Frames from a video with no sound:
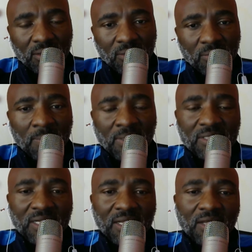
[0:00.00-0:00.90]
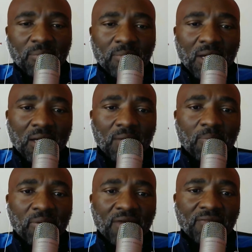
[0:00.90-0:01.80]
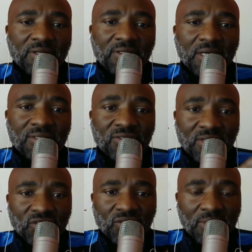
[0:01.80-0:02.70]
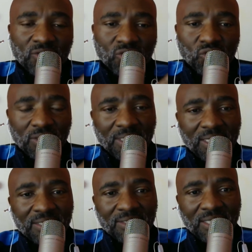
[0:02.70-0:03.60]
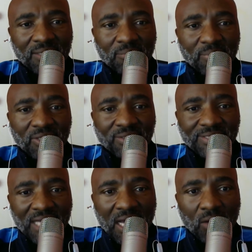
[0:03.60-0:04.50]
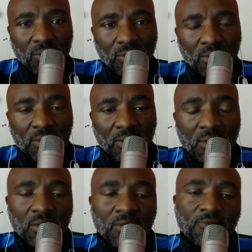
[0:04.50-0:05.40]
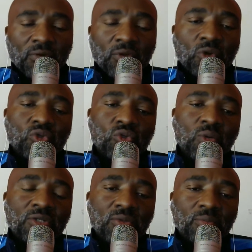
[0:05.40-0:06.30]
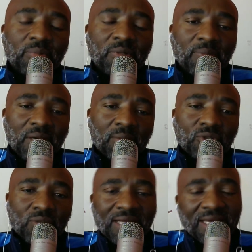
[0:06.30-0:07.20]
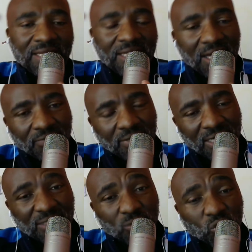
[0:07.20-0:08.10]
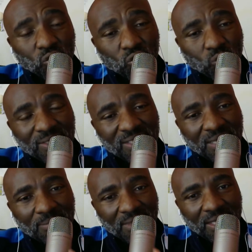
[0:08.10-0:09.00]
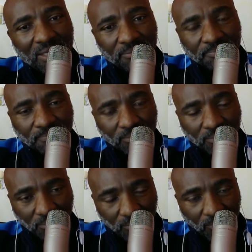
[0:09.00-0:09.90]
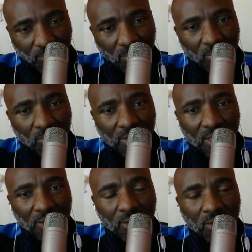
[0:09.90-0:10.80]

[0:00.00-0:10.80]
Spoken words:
Remember, there's another private tertiary institution that is getting built now for those who want to be able to learn in Afrikaans. We should do the same thing, okay?